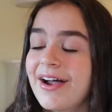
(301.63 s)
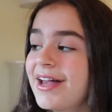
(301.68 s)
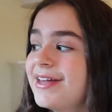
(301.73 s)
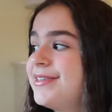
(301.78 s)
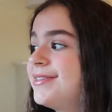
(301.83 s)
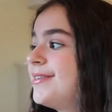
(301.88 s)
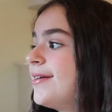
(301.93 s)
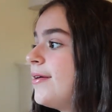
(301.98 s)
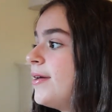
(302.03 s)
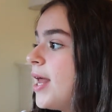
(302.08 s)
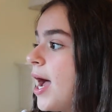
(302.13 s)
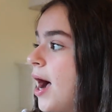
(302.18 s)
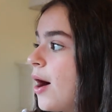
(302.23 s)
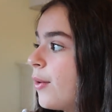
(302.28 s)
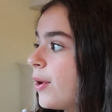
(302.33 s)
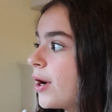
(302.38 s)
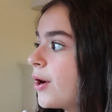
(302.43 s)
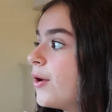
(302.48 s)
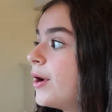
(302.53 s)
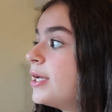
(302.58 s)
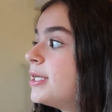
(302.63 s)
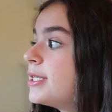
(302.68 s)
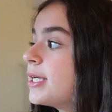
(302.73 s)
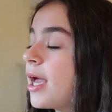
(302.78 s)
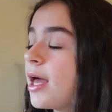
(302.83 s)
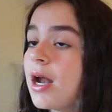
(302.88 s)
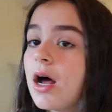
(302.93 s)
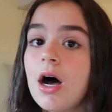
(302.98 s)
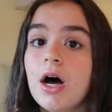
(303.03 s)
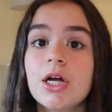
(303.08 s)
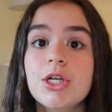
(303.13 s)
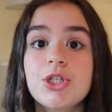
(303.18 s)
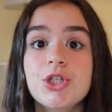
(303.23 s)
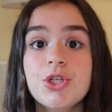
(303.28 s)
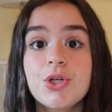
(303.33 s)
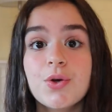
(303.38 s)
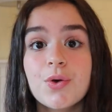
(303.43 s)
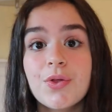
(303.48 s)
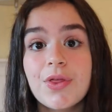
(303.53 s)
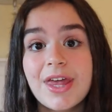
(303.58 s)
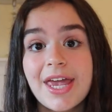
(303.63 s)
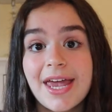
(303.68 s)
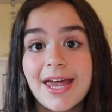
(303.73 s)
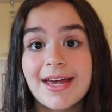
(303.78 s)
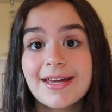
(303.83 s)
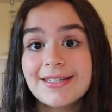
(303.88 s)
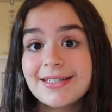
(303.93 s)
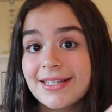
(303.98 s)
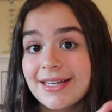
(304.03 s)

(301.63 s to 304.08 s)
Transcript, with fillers: Okay, so now we're going to get on to the